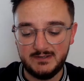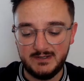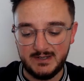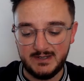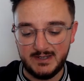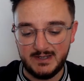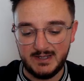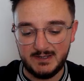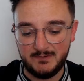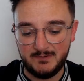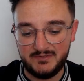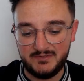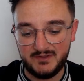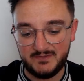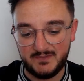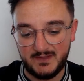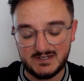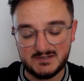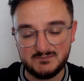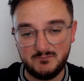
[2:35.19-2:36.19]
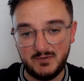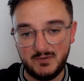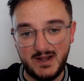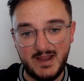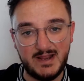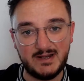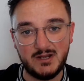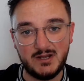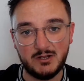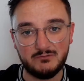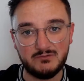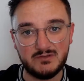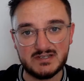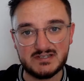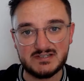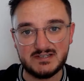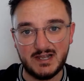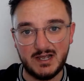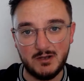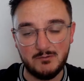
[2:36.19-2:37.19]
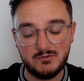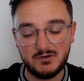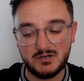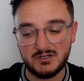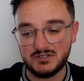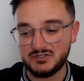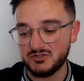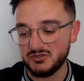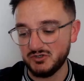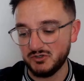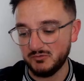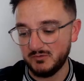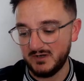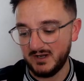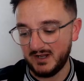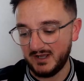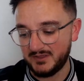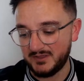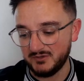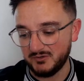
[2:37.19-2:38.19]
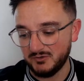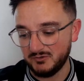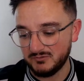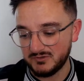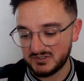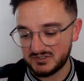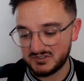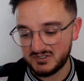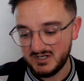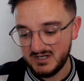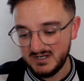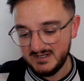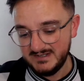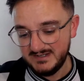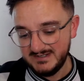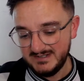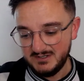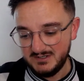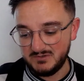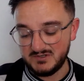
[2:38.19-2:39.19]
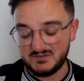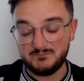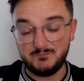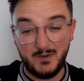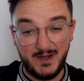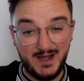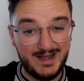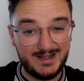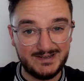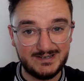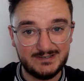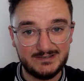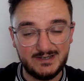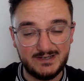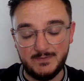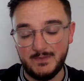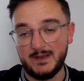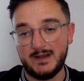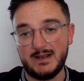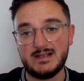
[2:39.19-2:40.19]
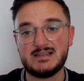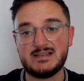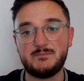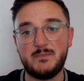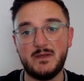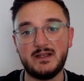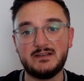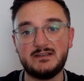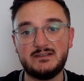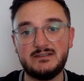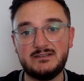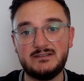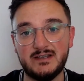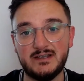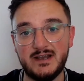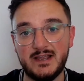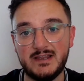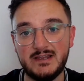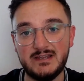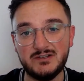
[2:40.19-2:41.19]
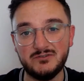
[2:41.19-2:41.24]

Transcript: I think that's blatantly obvious now, because Joe Willock, I thought, was bad in that aspect tonight.